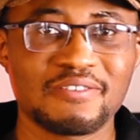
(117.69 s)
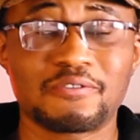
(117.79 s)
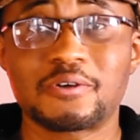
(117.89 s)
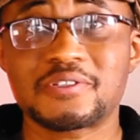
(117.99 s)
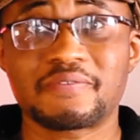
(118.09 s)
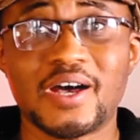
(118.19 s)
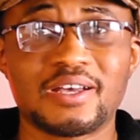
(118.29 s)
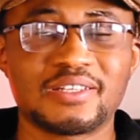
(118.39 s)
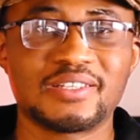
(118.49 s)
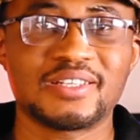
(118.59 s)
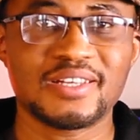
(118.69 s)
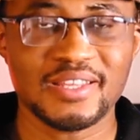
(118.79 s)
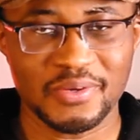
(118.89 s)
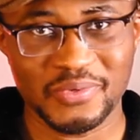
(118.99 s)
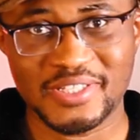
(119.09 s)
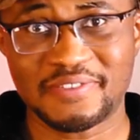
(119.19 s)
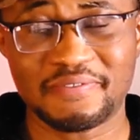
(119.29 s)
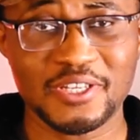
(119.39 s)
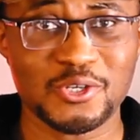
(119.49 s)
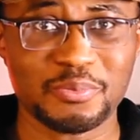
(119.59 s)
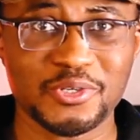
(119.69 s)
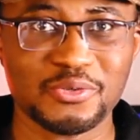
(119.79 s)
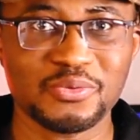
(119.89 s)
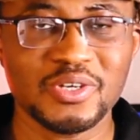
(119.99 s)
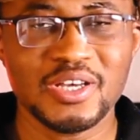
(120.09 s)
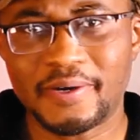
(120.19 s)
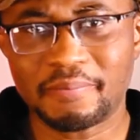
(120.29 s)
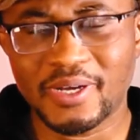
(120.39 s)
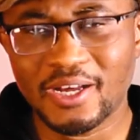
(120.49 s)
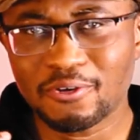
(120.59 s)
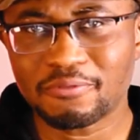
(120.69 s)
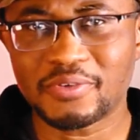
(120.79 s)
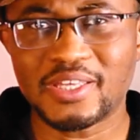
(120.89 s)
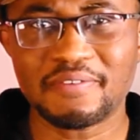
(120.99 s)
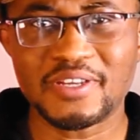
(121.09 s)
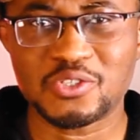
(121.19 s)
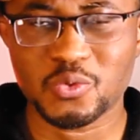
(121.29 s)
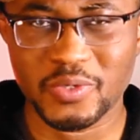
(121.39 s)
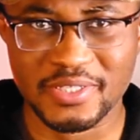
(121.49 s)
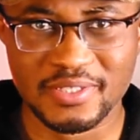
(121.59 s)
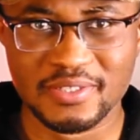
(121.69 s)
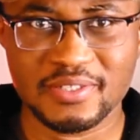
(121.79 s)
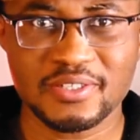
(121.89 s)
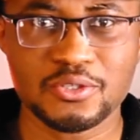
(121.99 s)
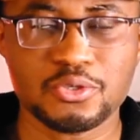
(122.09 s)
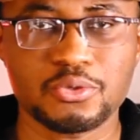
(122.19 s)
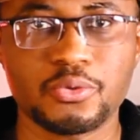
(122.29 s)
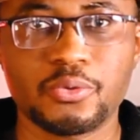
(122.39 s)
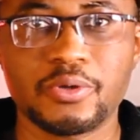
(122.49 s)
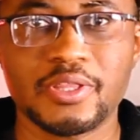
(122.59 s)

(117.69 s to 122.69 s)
Volkswagen, which is VW, kind of gave a twist to